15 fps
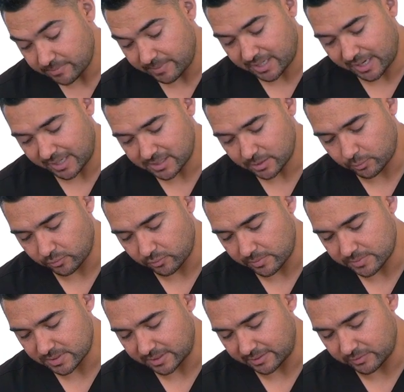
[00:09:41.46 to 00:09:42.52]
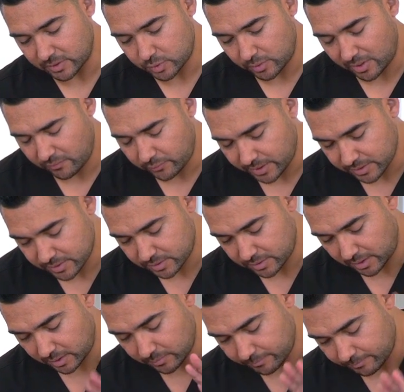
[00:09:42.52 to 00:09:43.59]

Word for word: to make contact with ribs in 11 and 12, we can start